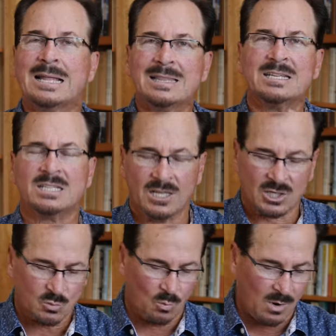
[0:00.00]
Listen to
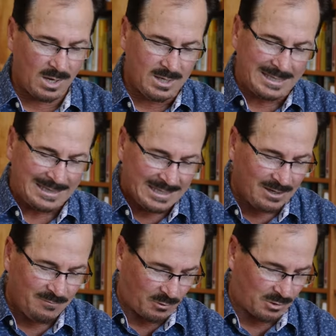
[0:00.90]
this one
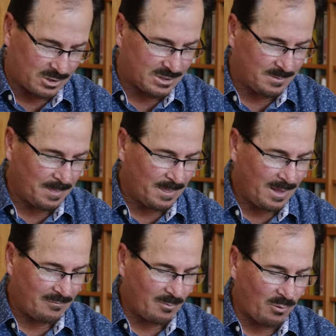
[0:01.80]
little verse
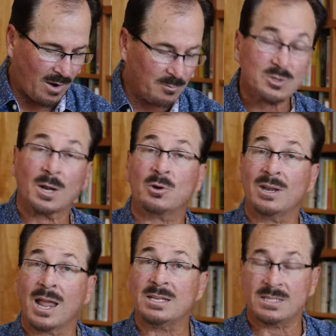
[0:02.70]
from Proverbs chapter
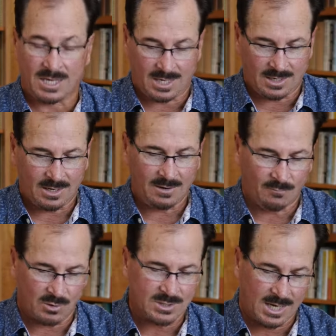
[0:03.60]
19,
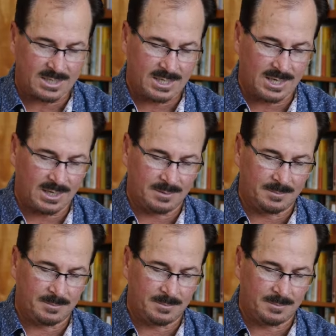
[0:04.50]
verse 18.